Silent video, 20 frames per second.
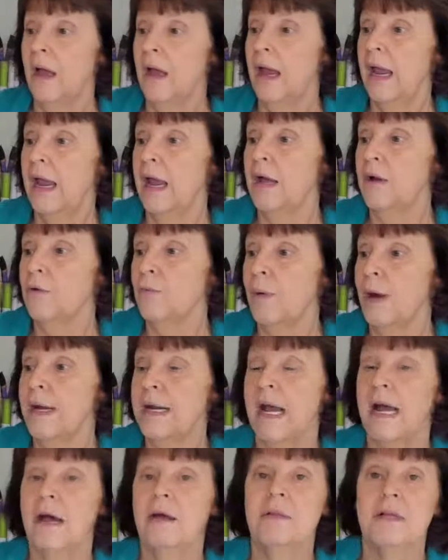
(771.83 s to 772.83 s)
And
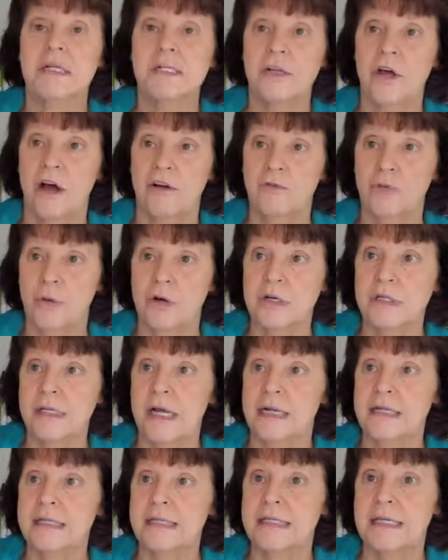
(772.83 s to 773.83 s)
right now, the software is
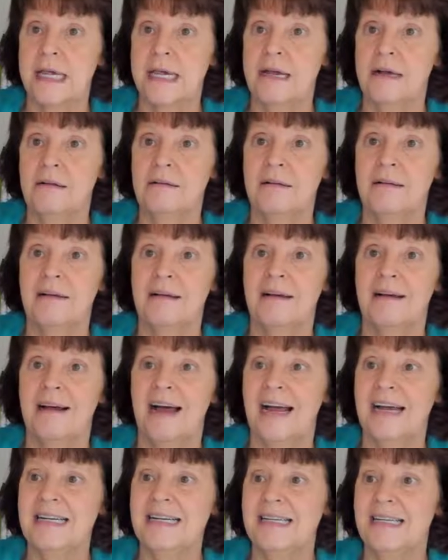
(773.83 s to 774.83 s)
on sale.
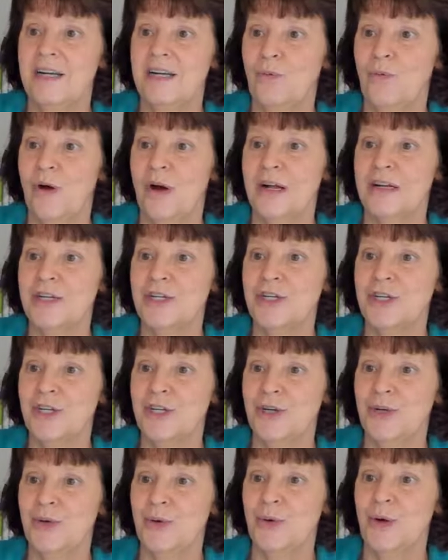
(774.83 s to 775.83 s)
I did want
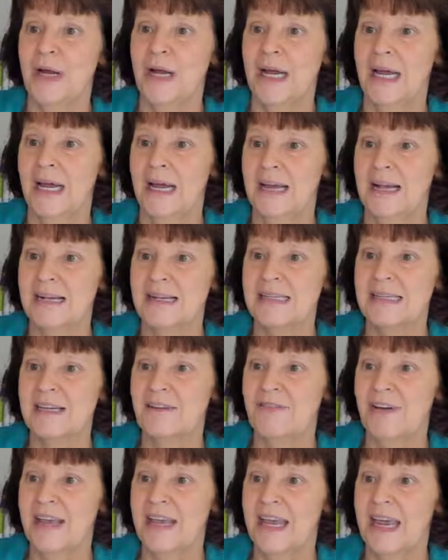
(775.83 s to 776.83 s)
to see
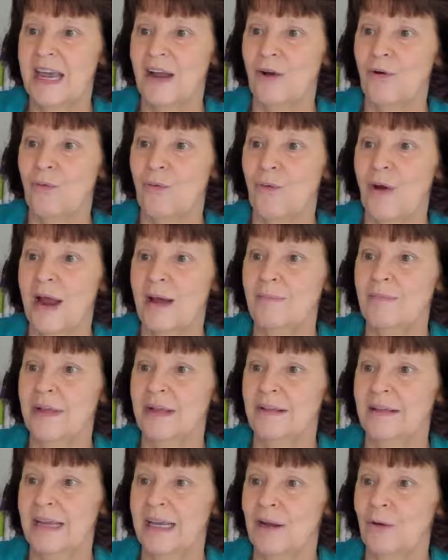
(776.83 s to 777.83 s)
if I can't grab
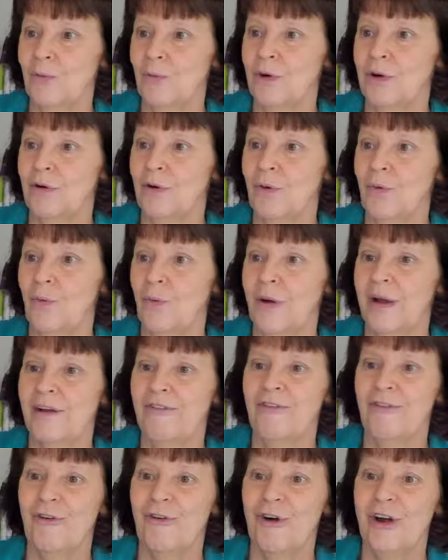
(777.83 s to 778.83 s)
the link real
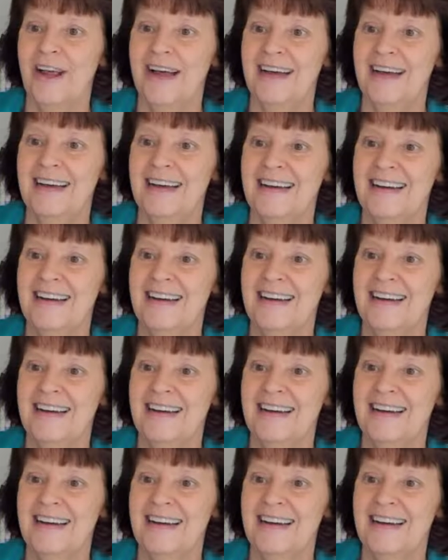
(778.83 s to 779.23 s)
quick for you.